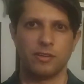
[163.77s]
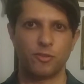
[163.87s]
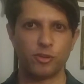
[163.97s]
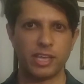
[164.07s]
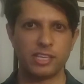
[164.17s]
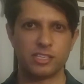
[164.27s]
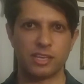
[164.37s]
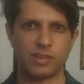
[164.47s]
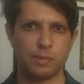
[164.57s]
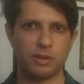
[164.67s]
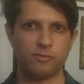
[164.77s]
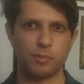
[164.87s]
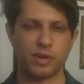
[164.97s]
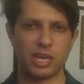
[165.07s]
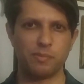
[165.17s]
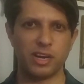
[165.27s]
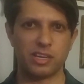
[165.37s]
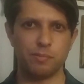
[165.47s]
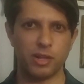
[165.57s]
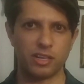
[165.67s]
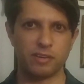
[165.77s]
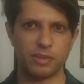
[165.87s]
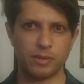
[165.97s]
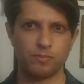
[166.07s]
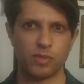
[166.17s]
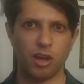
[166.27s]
4 cases have come in from Raibag and Belagavi.